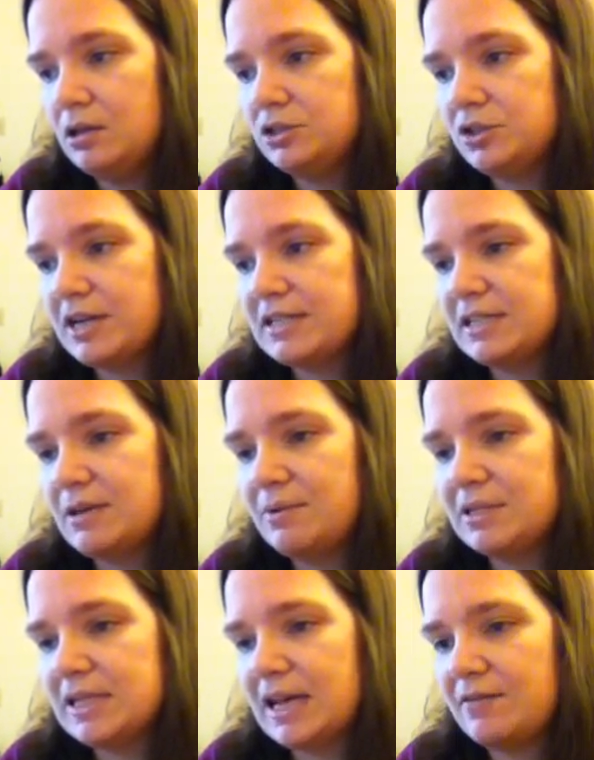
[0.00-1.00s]
Tracy
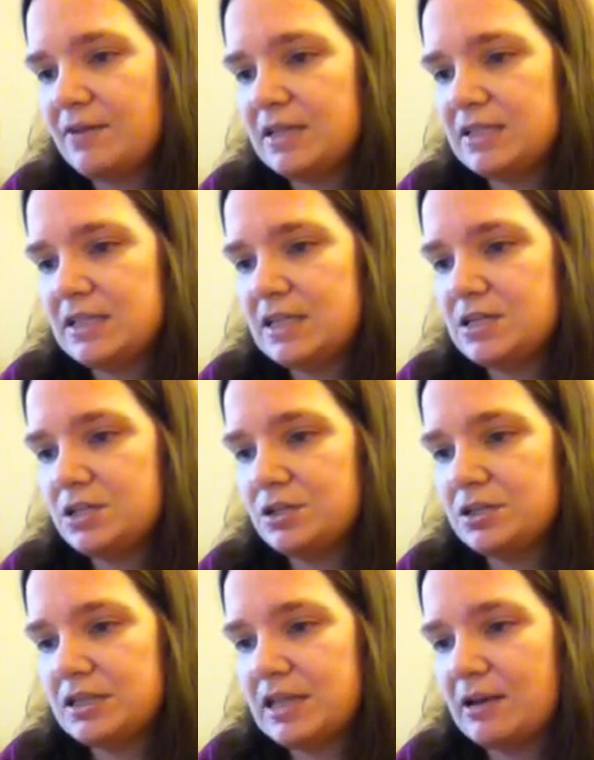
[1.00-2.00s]
was having
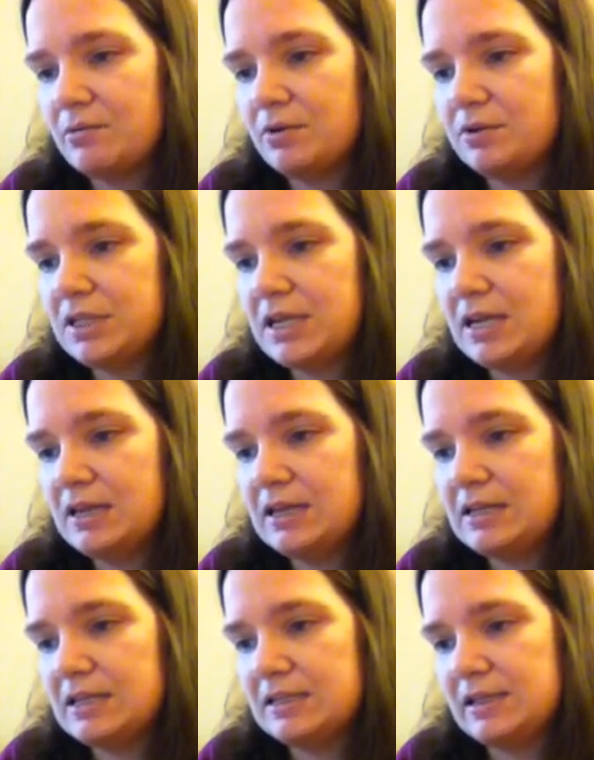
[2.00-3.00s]
seizures that
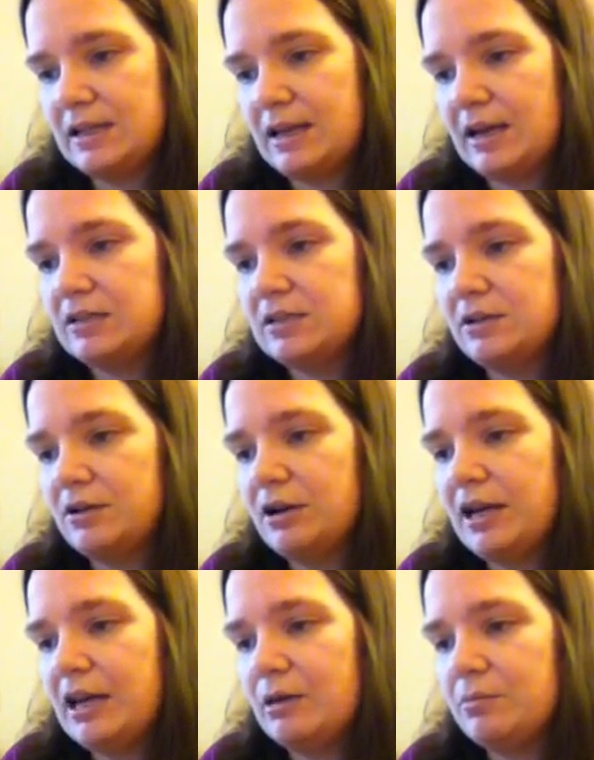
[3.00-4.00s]
routinely disconnected her
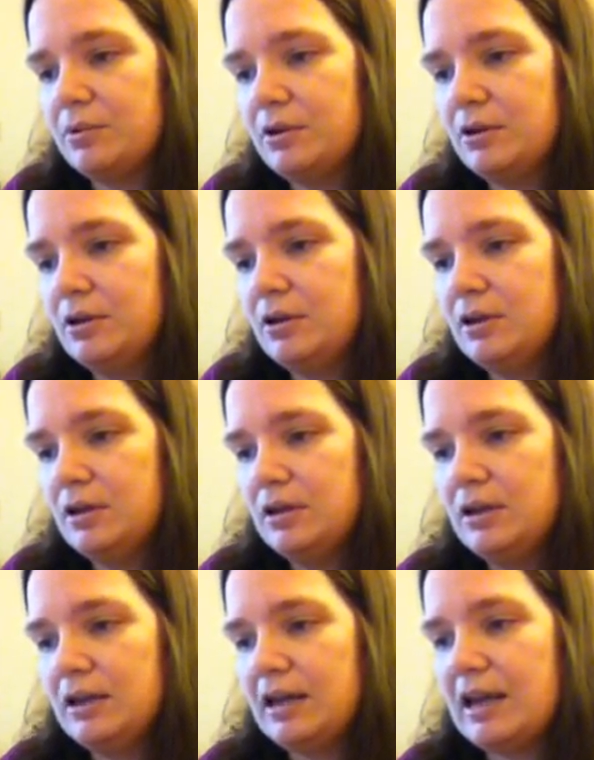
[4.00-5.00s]
hip.
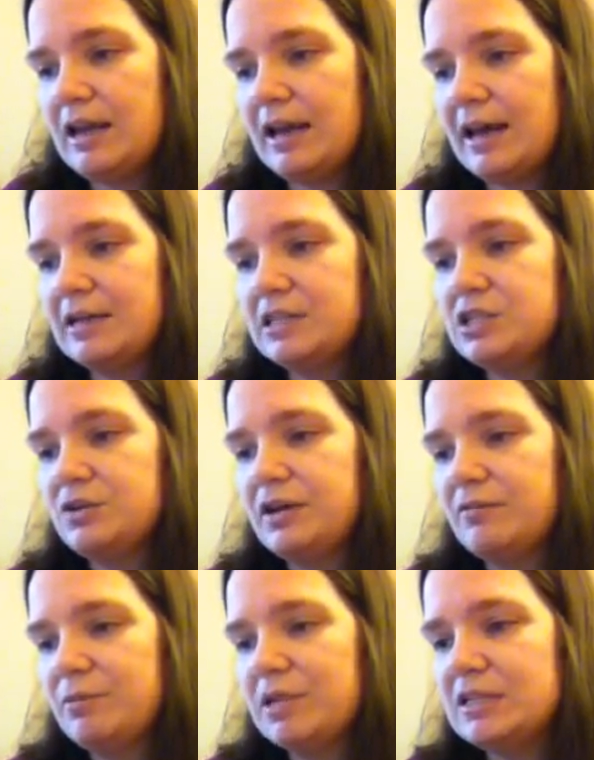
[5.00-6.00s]
It had to
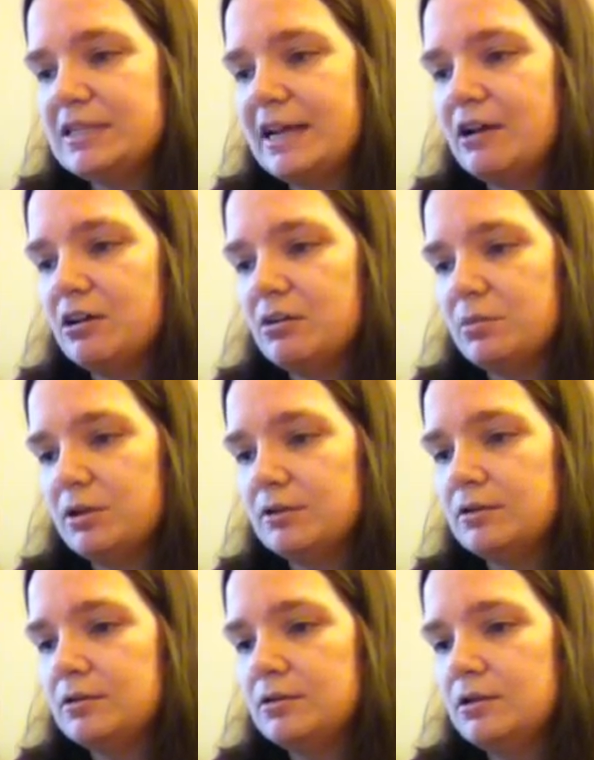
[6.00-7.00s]
have been terrible.
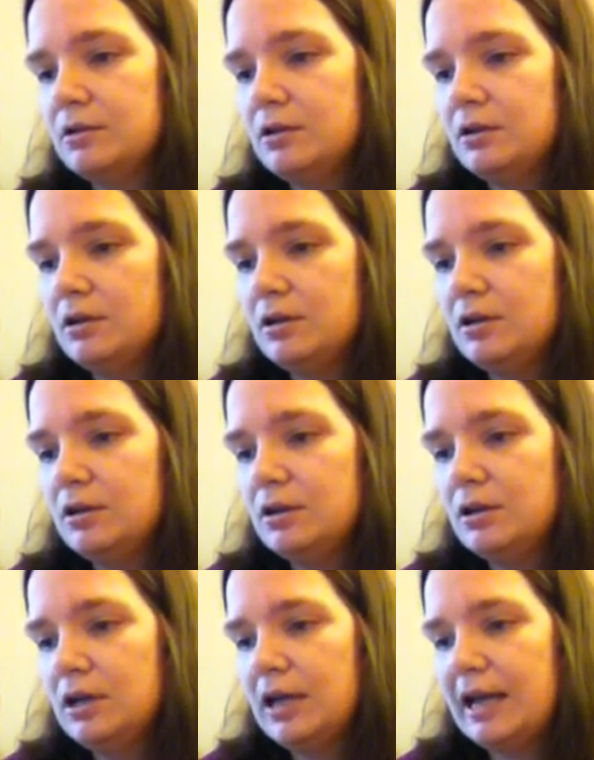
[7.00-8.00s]

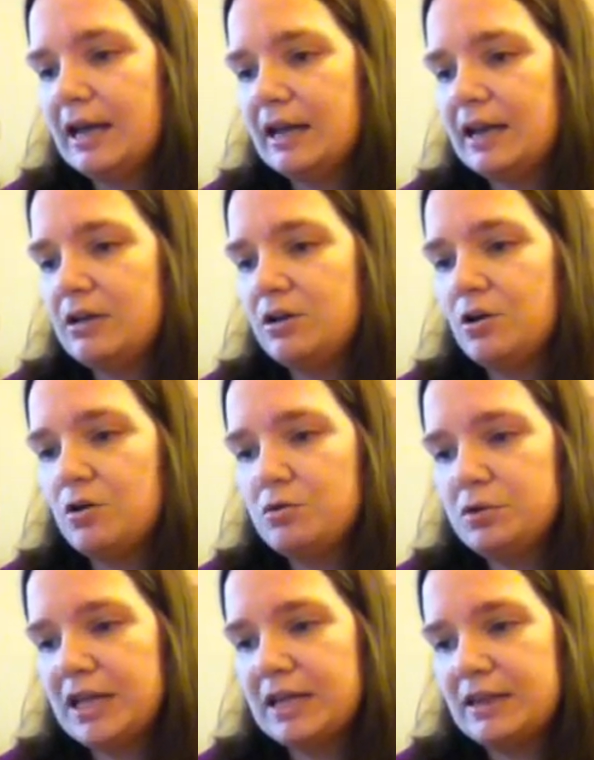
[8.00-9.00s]
And I
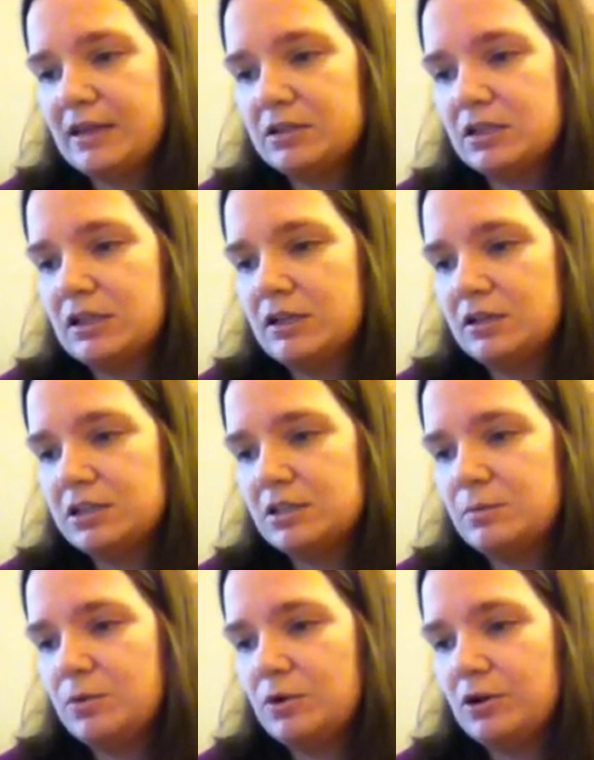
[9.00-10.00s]
know that there's little
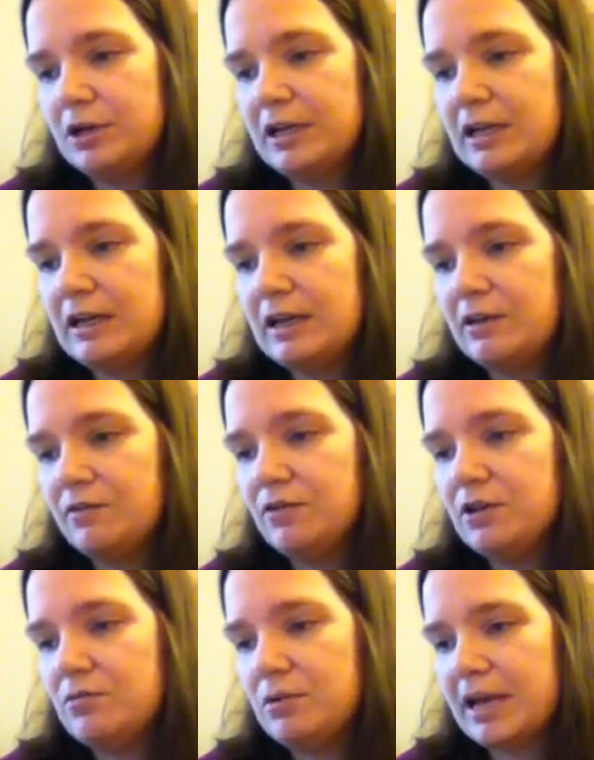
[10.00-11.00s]
support in
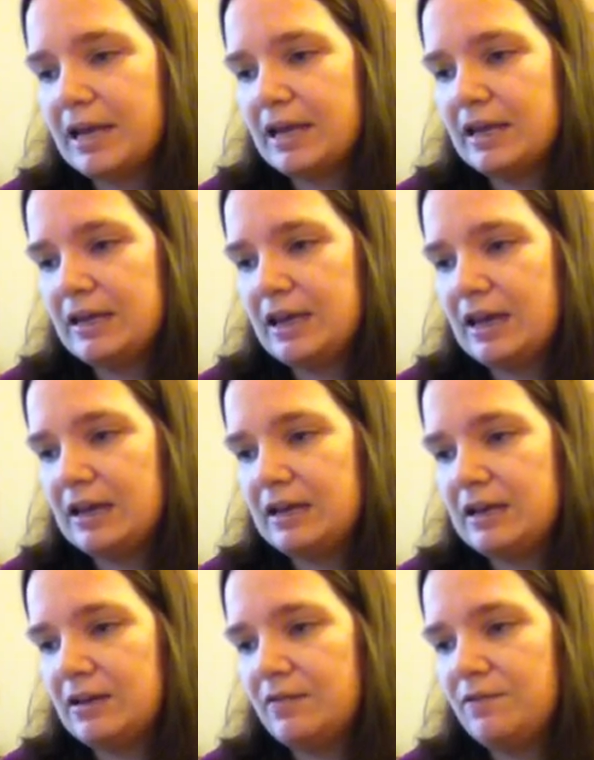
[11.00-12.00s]
every way in
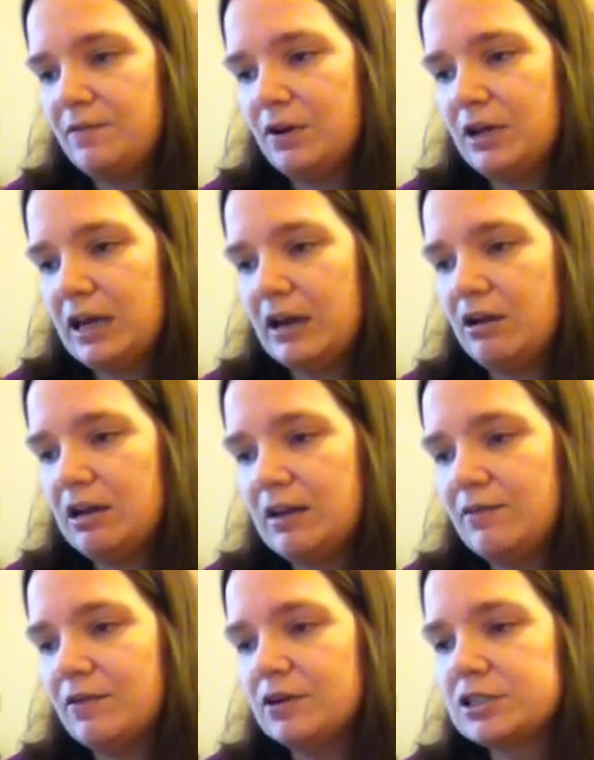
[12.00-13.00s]
Canada for
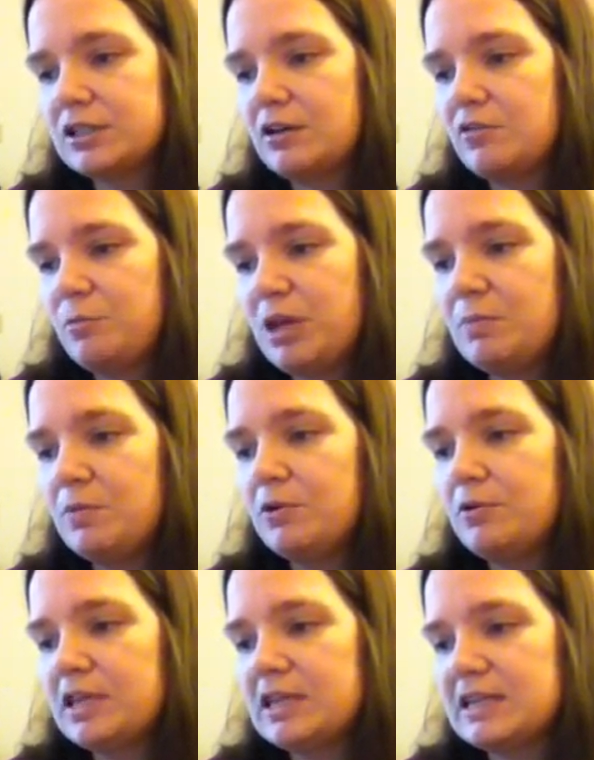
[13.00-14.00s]
caregivers of
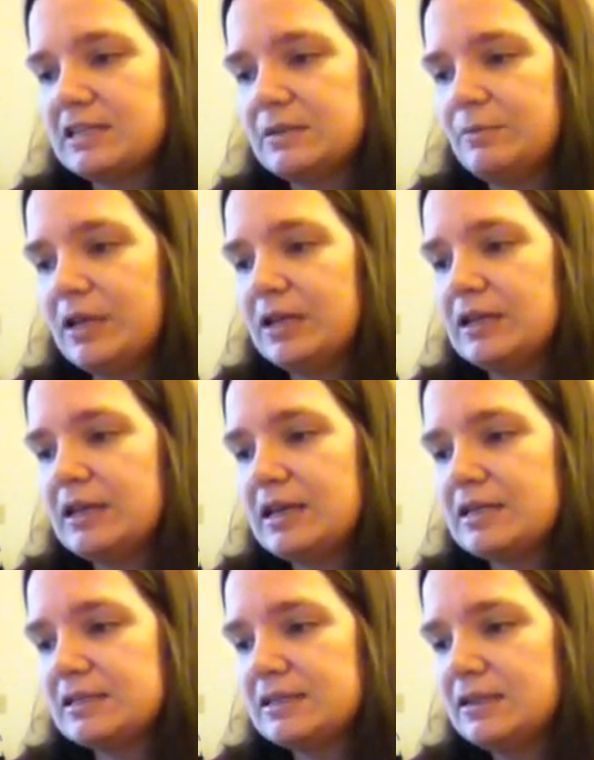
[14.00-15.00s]
people with
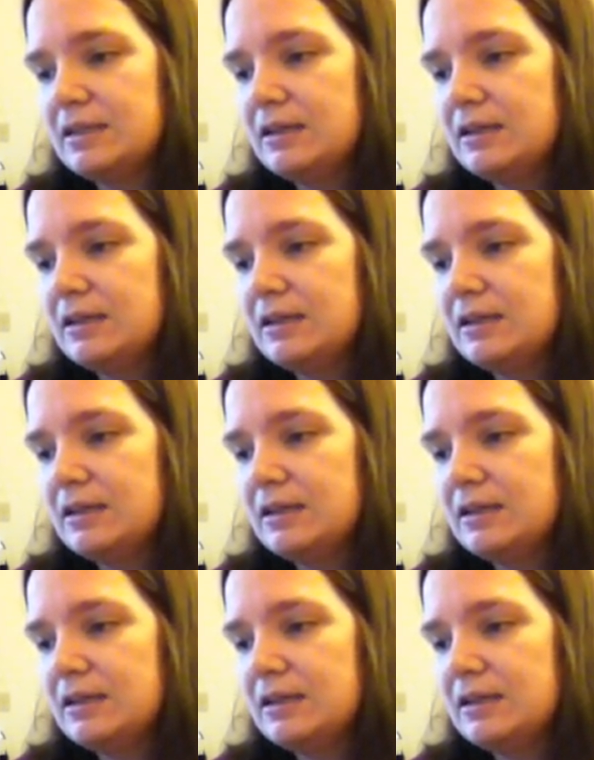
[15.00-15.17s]
disabilities